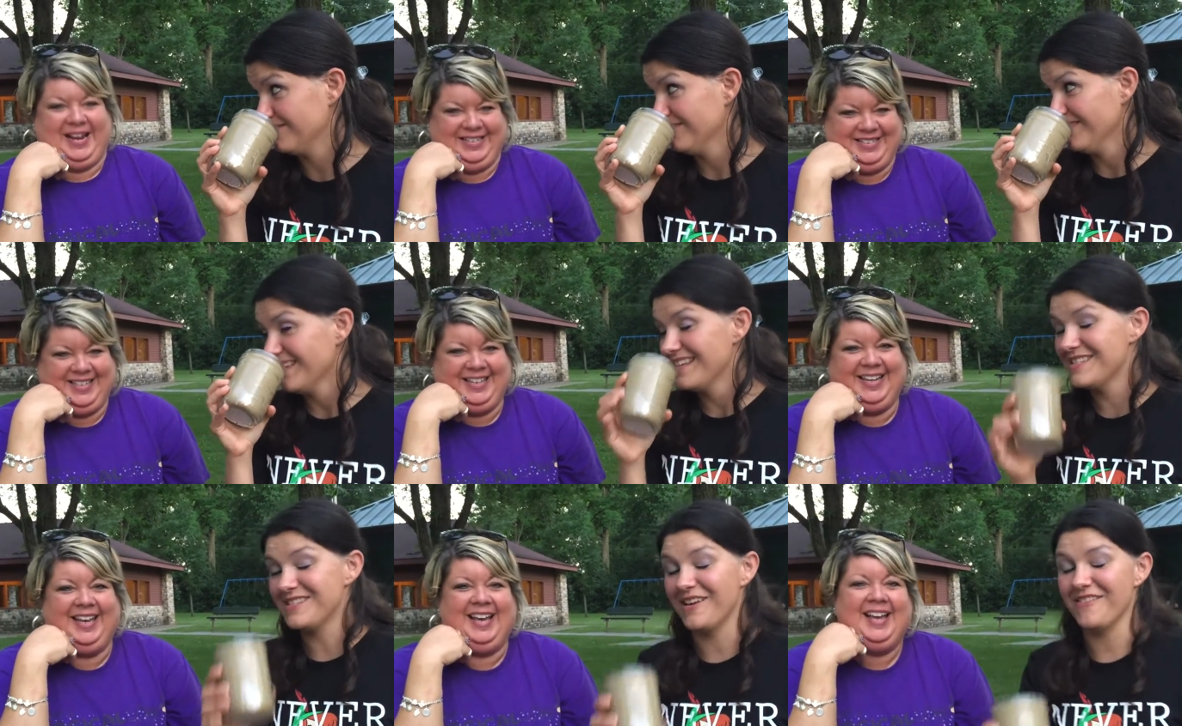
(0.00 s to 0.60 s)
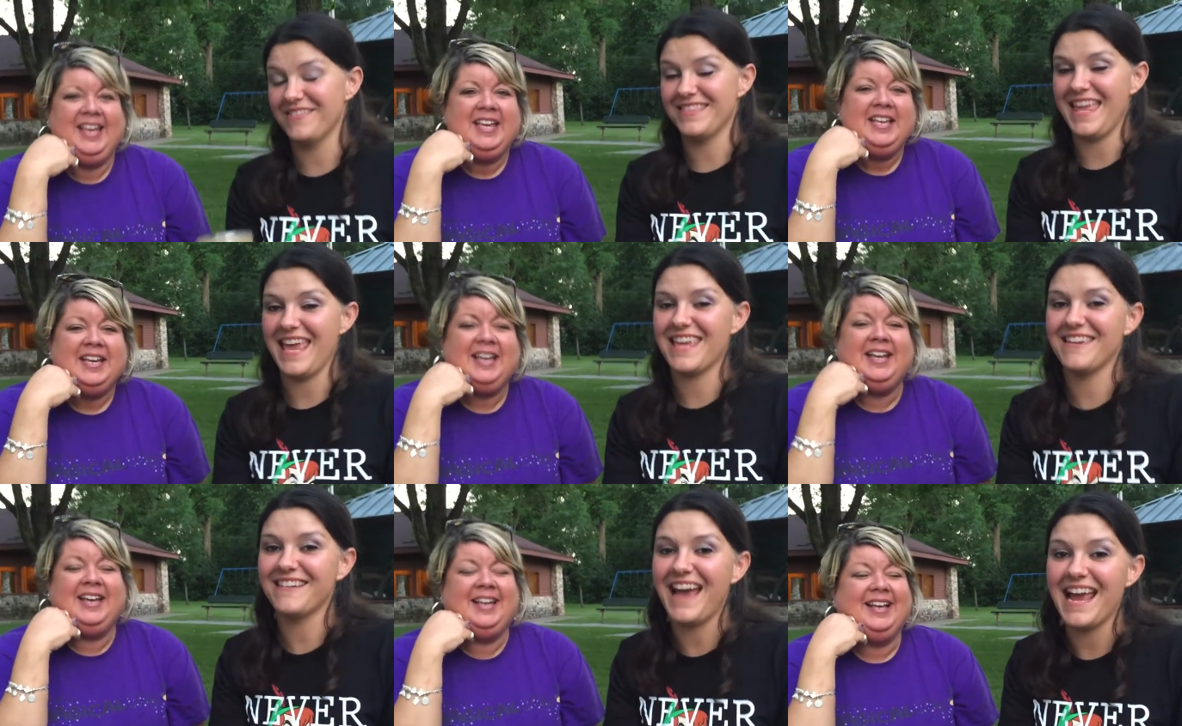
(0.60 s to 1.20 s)
Speaker 1: right. So
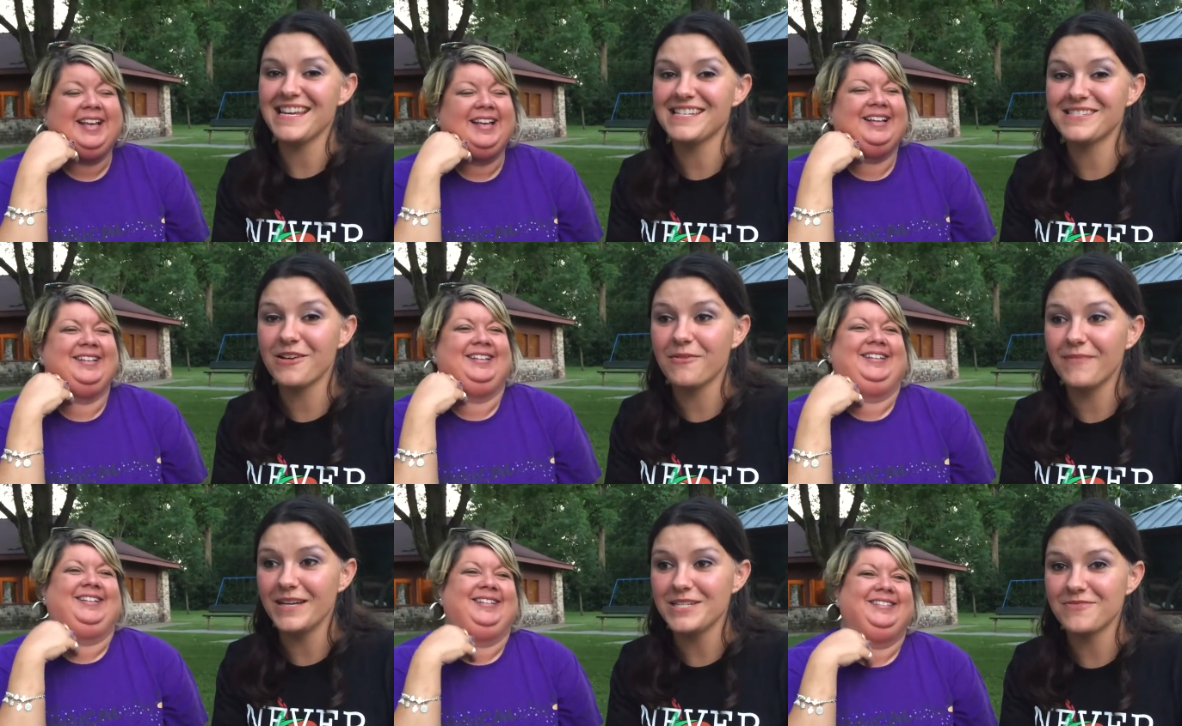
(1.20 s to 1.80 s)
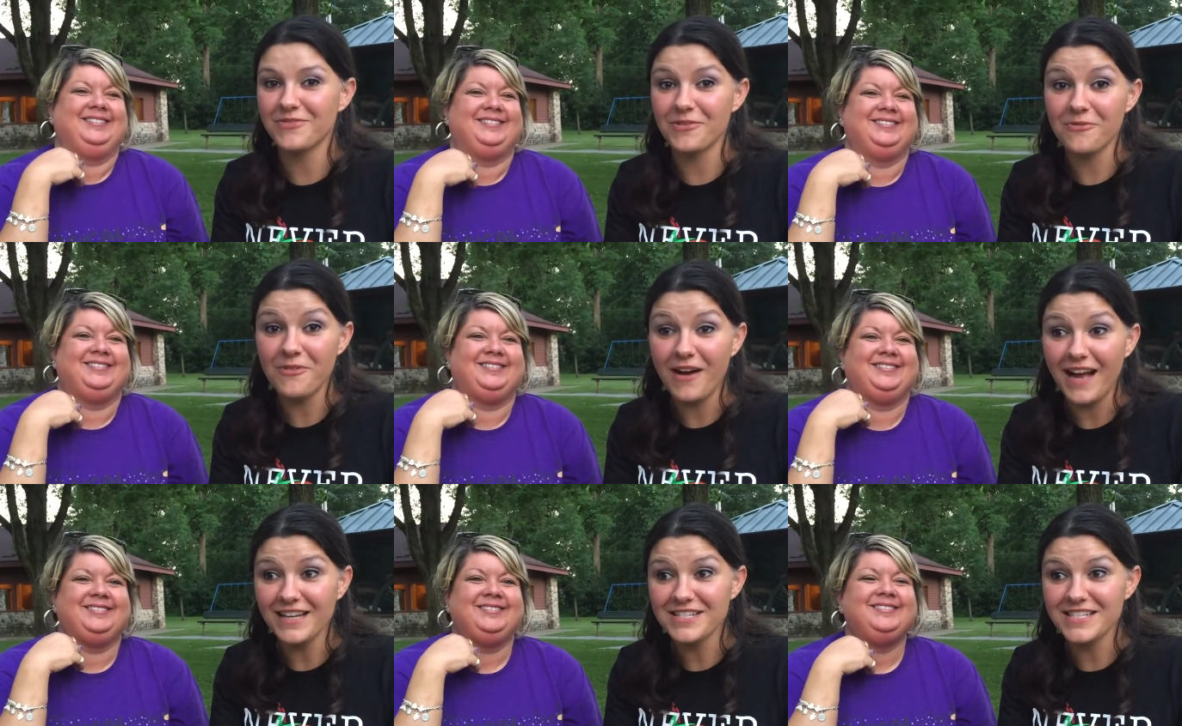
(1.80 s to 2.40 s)
thank you guys so much for
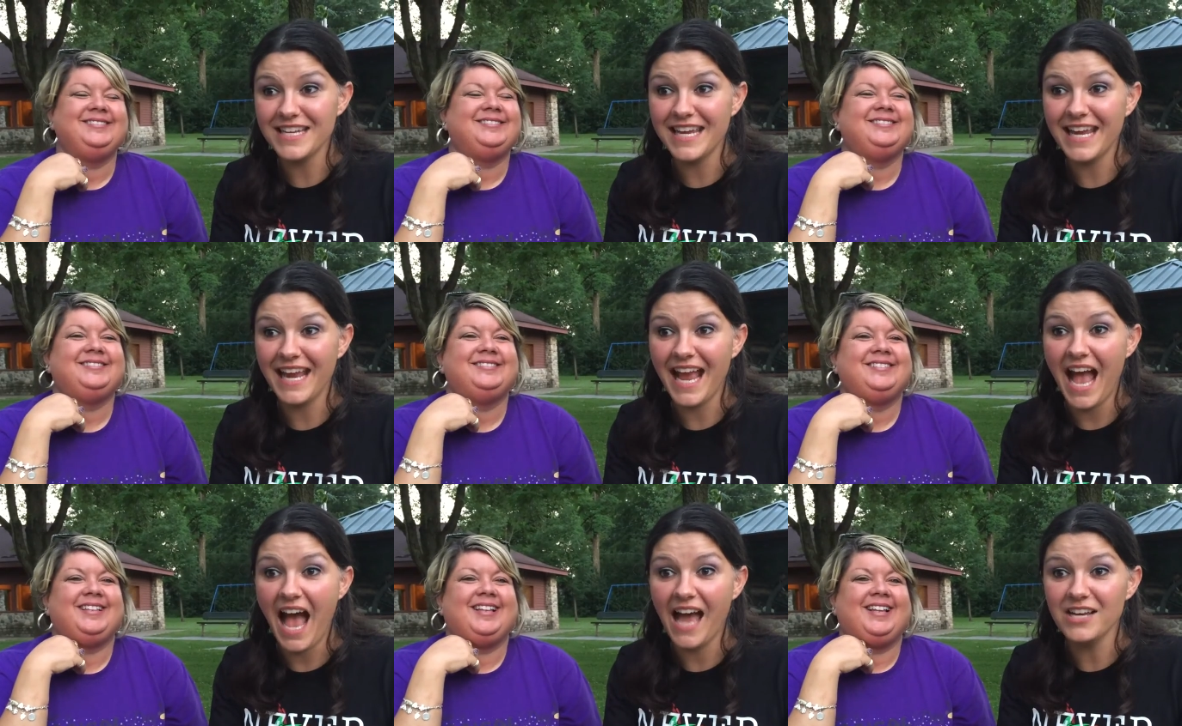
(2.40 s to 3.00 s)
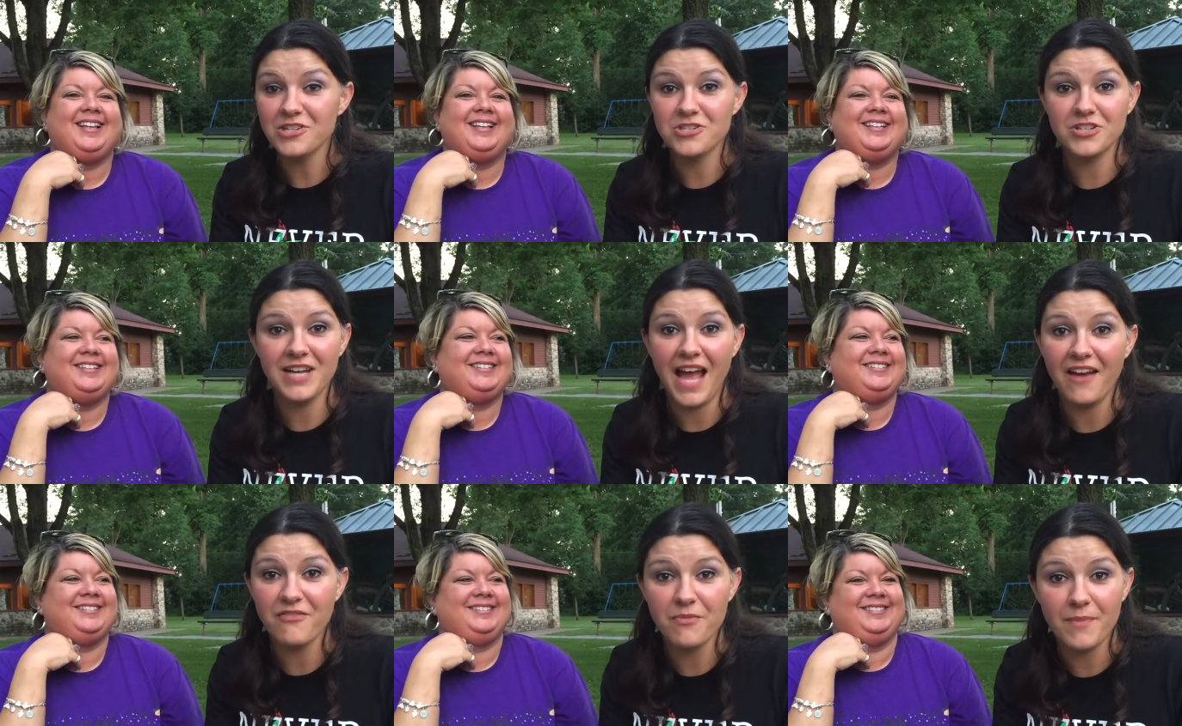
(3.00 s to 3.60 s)
watching. I should
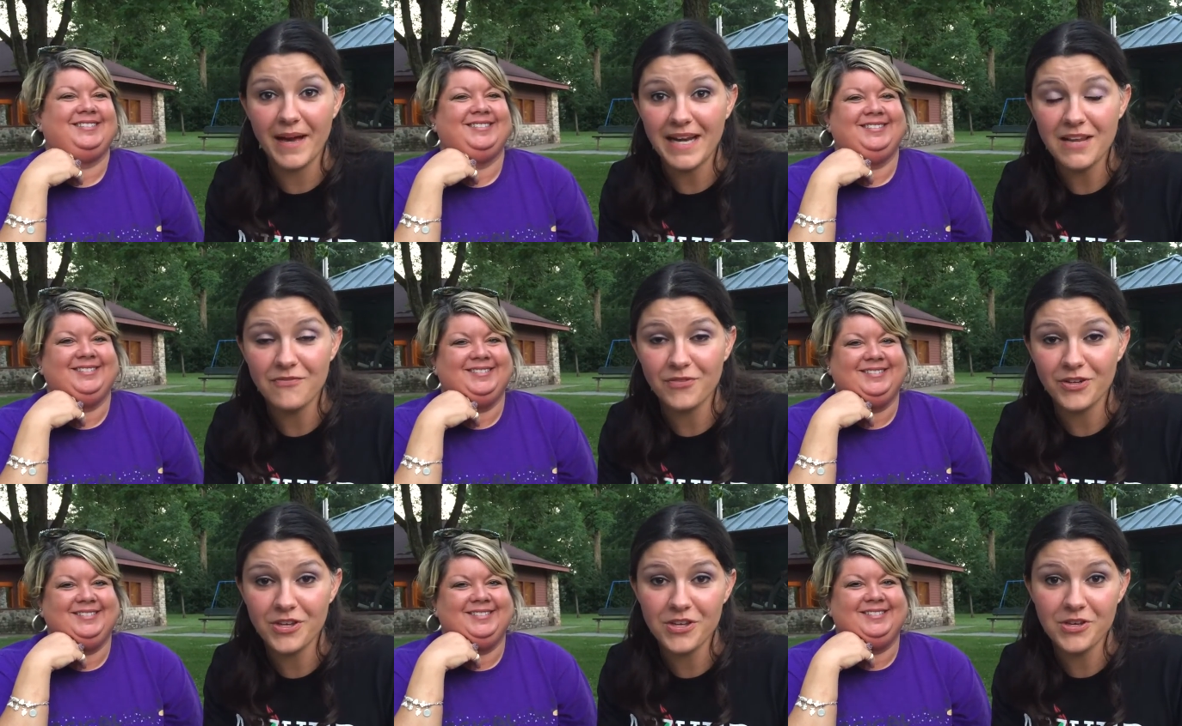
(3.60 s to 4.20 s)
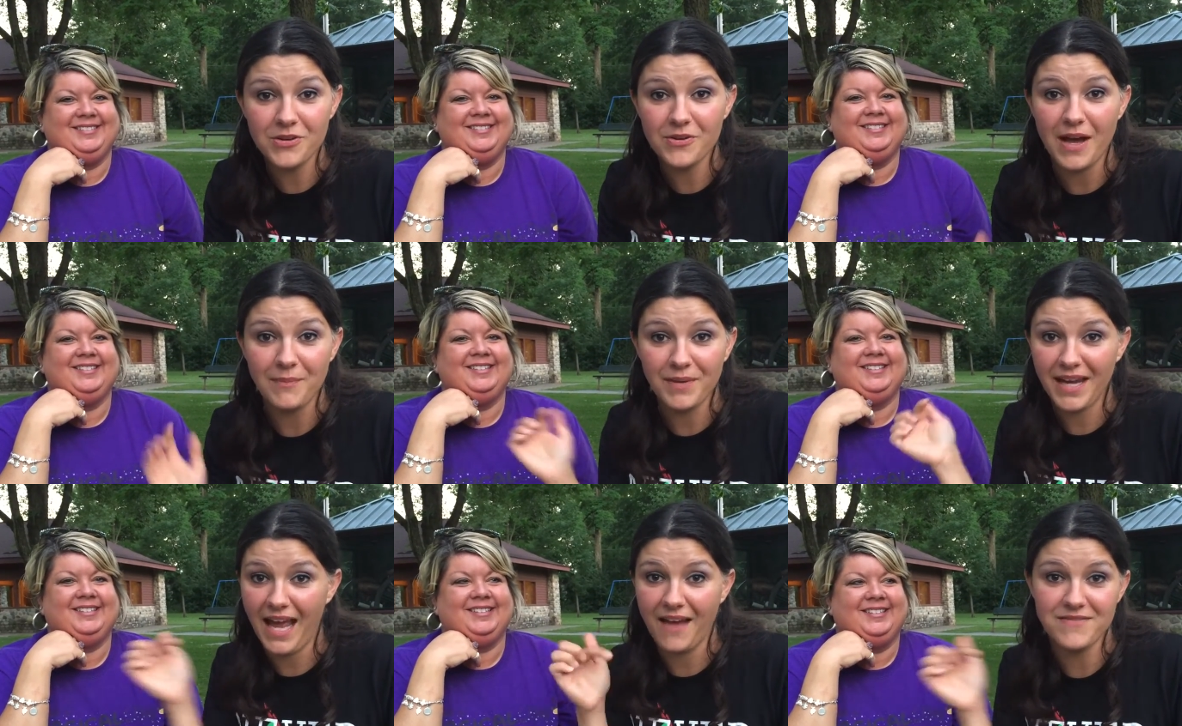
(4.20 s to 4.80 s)
have money for you.
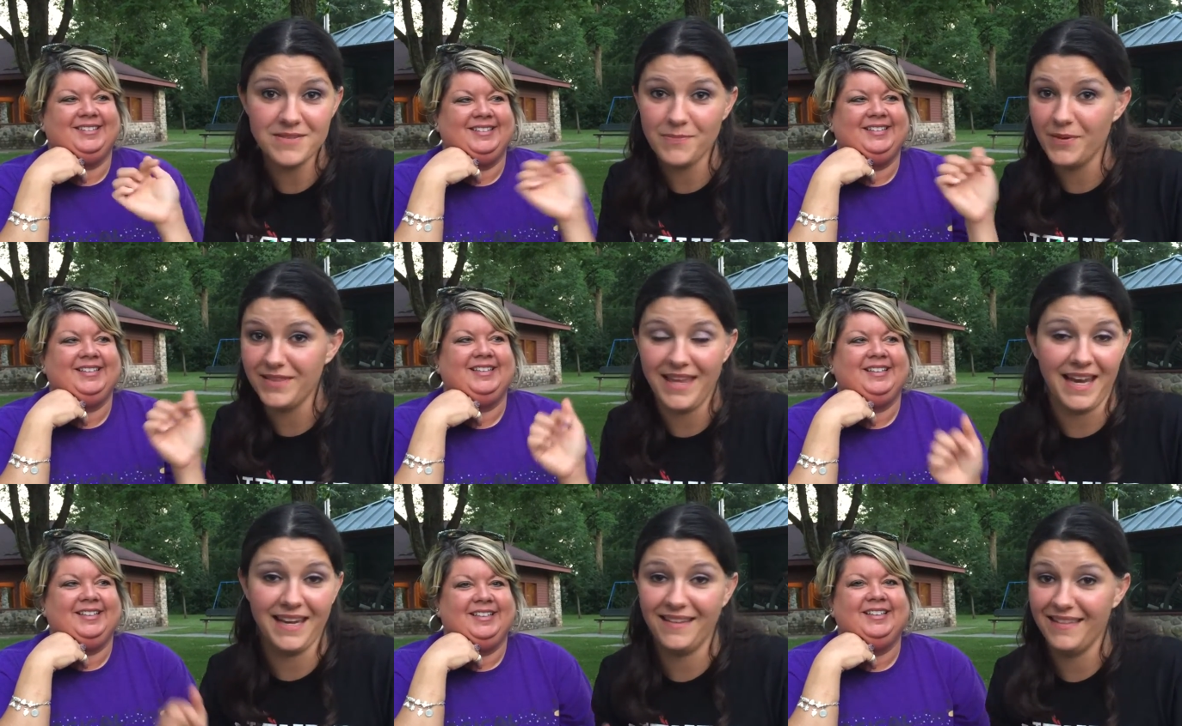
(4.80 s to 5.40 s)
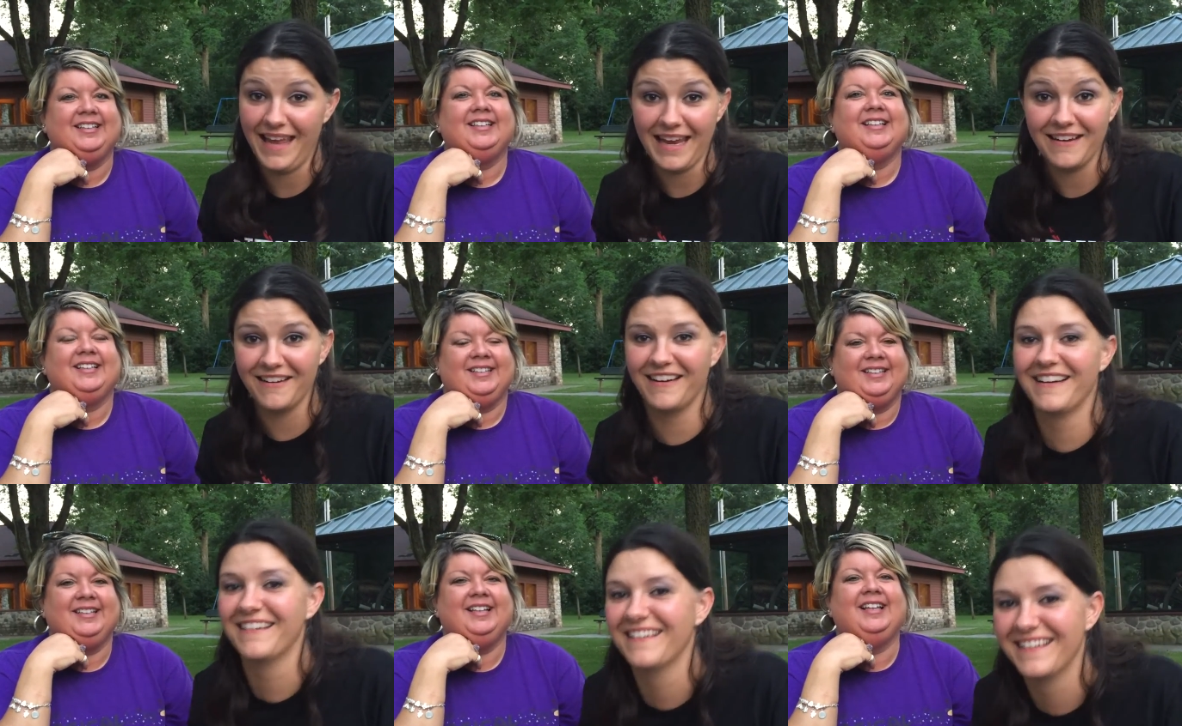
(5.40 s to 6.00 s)
I'm going to have to put that in later.